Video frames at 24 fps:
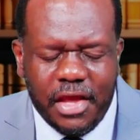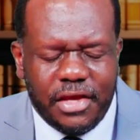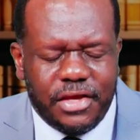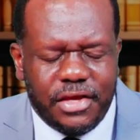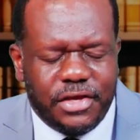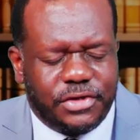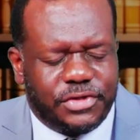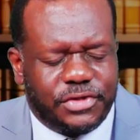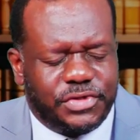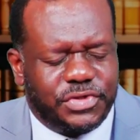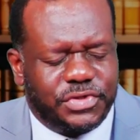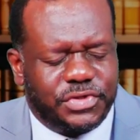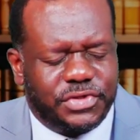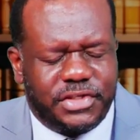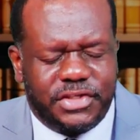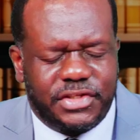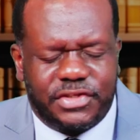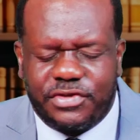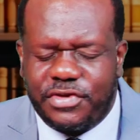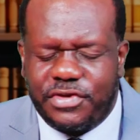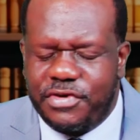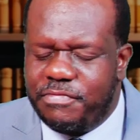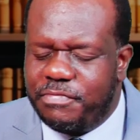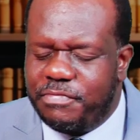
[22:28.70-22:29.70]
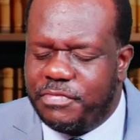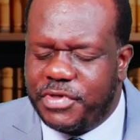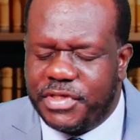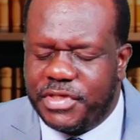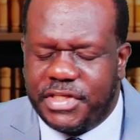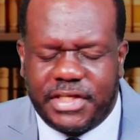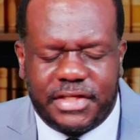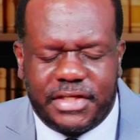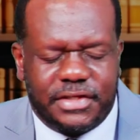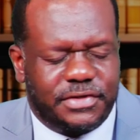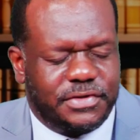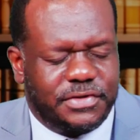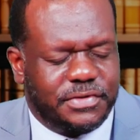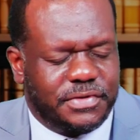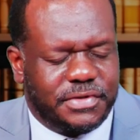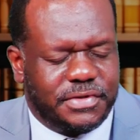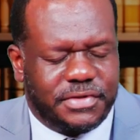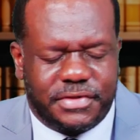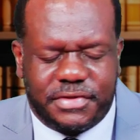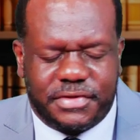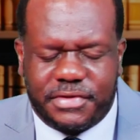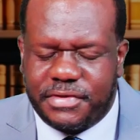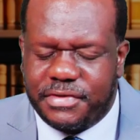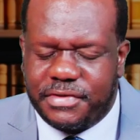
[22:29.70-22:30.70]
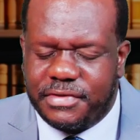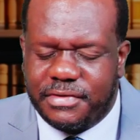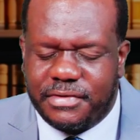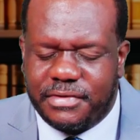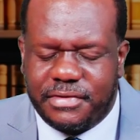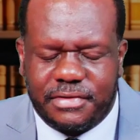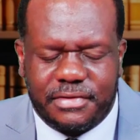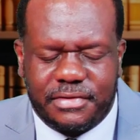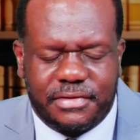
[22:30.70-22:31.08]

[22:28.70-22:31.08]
Your truth is so important to us.